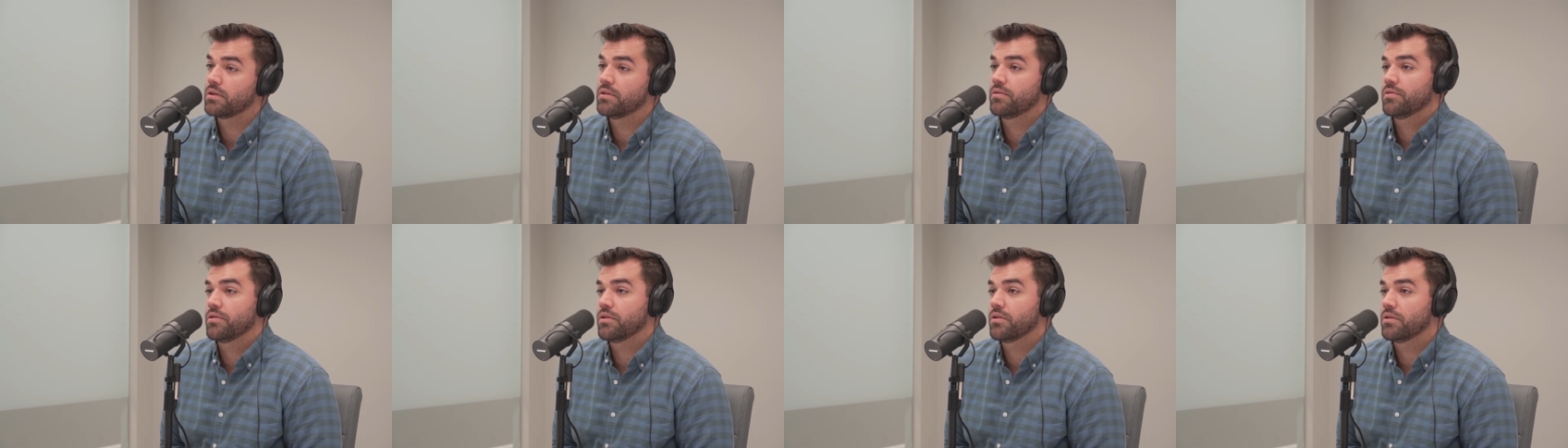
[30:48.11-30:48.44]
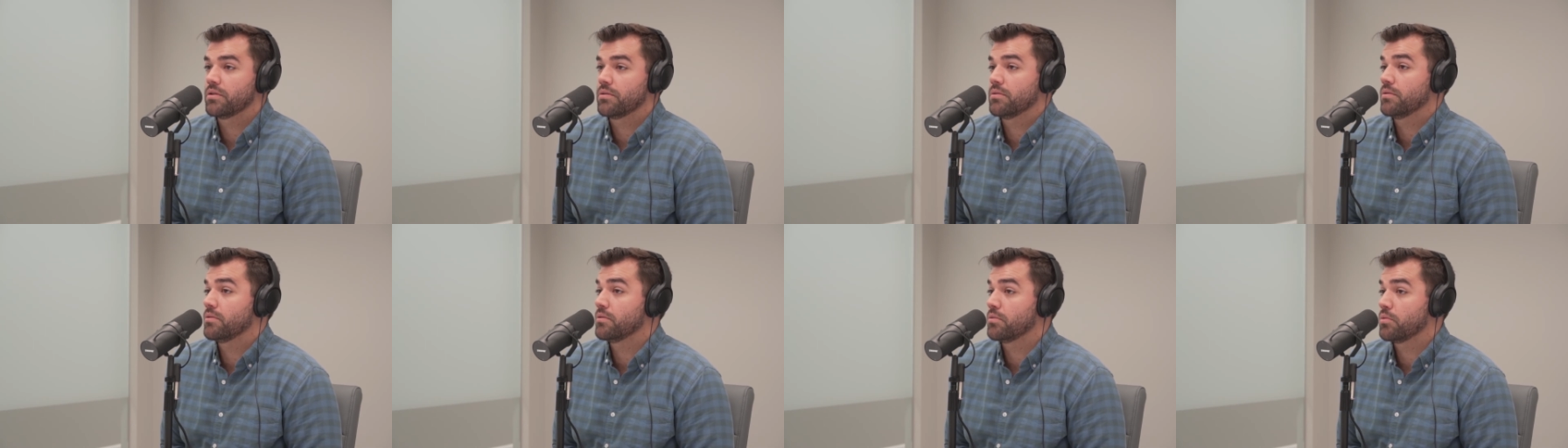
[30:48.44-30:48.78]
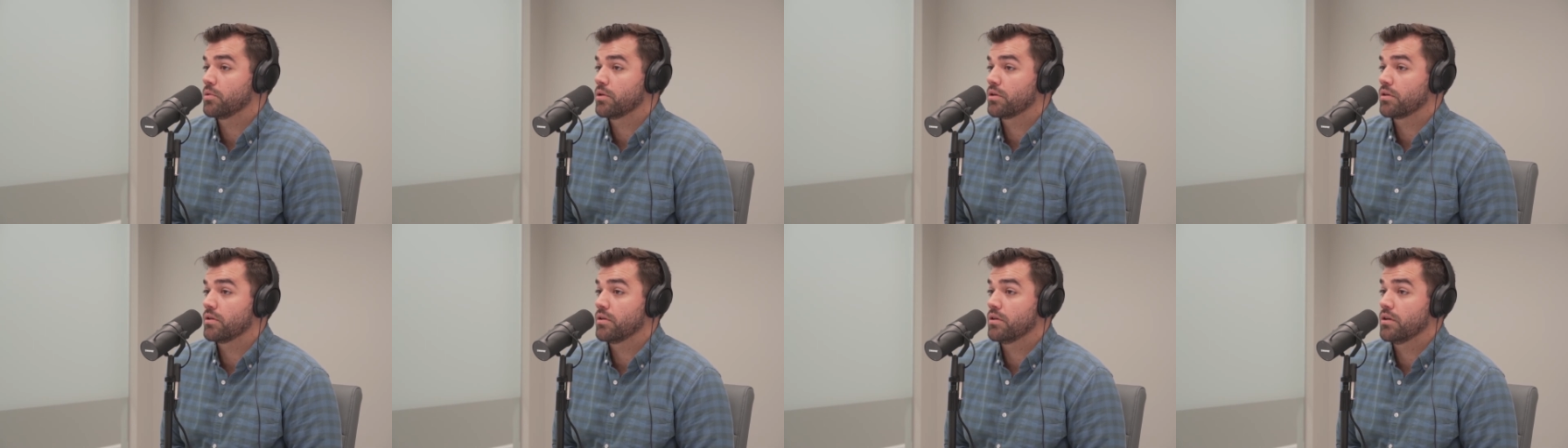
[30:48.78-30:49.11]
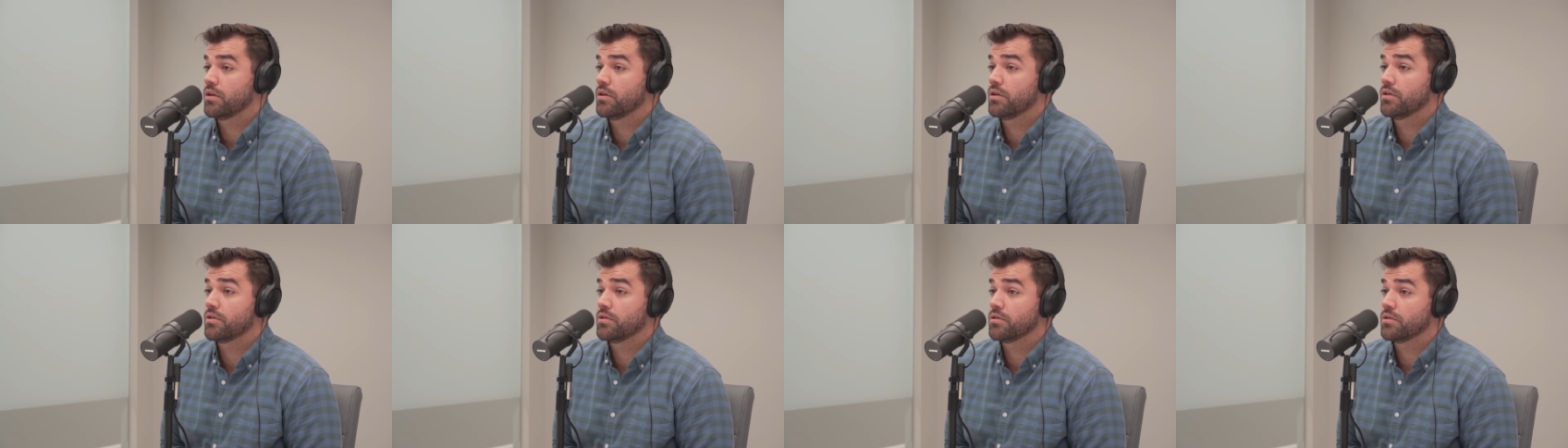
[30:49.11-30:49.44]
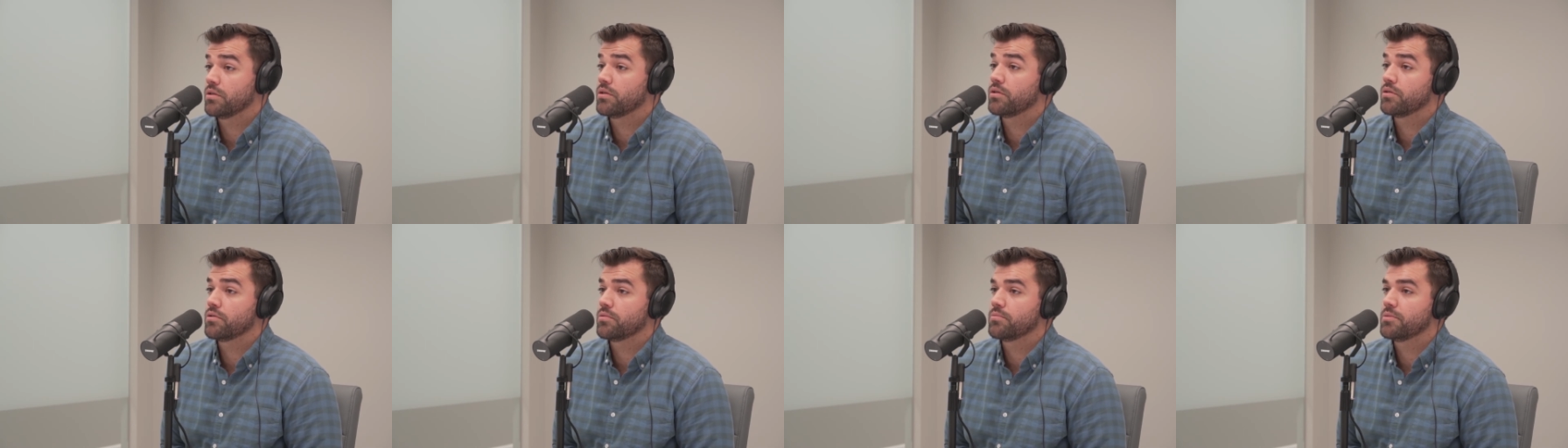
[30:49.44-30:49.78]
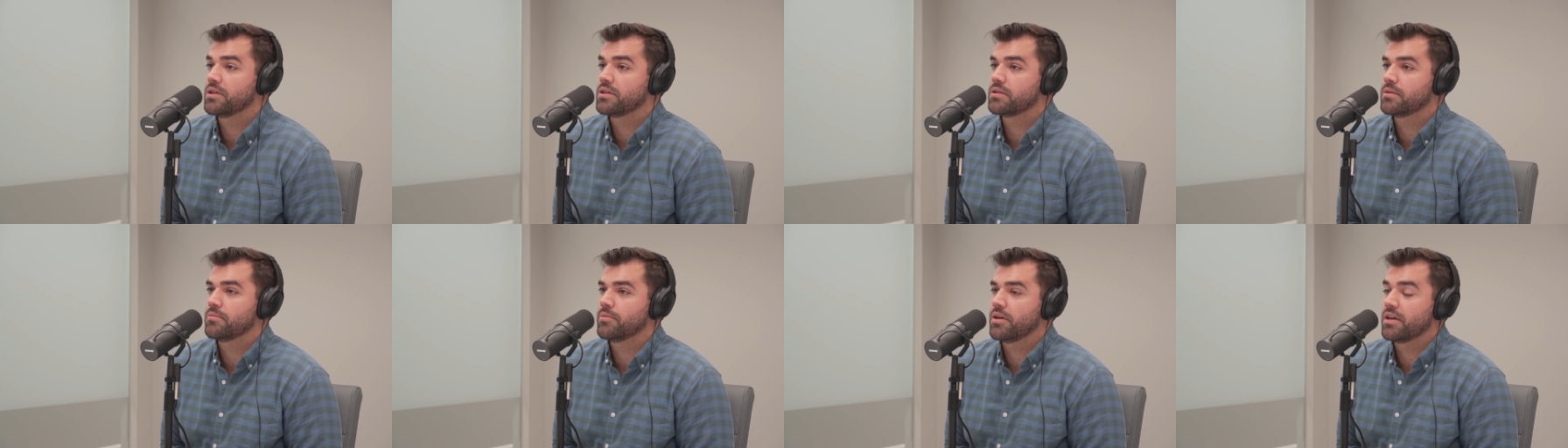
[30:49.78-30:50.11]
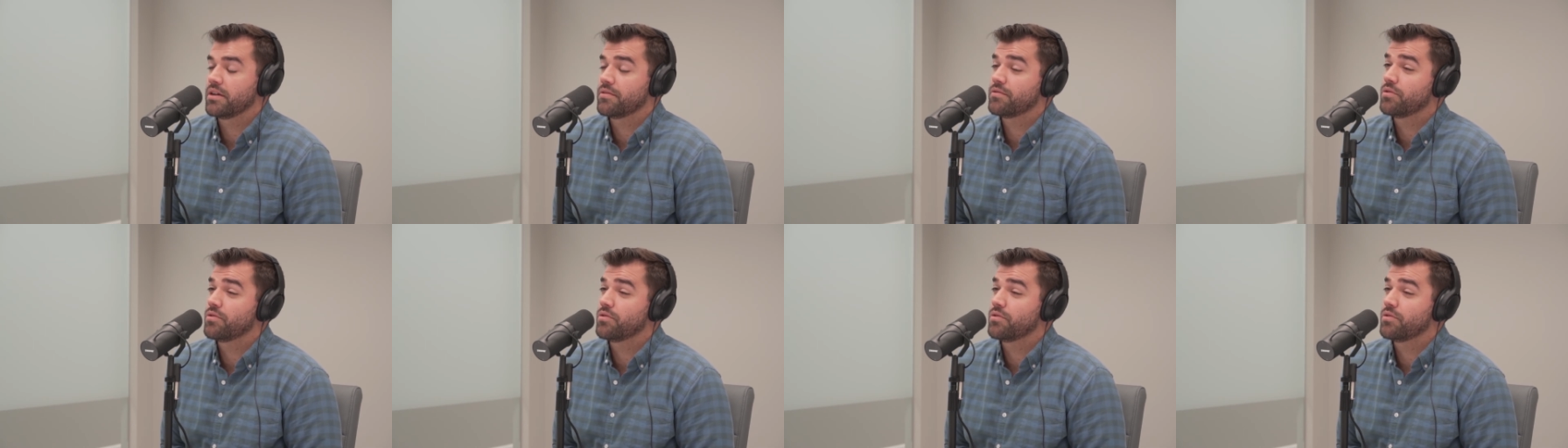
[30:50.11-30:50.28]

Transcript: If you're going to work alone or meet somebody,